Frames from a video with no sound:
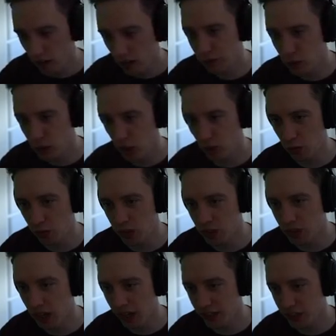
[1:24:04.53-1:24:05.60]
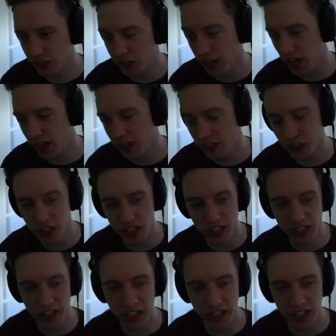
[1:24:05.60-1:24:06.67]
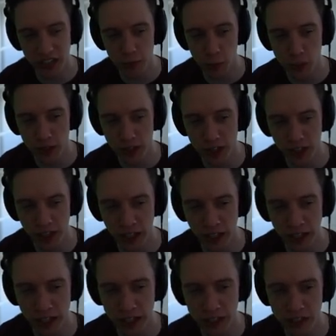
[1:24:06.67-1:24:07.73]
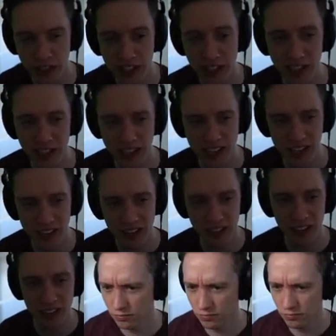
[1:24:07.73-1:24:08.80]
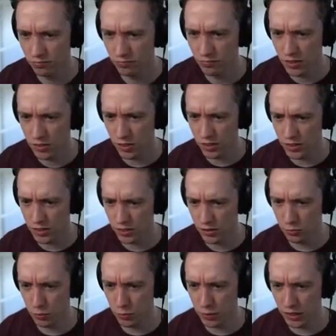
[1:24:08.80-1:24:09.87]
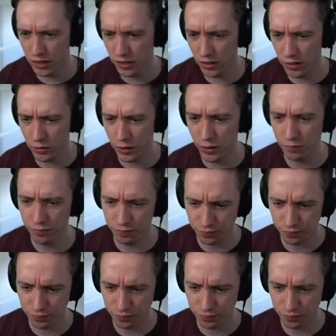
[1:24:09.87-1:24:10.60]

So, this guy just died just like that? He got one kick and he insta-died? So this is the room I didn't go in.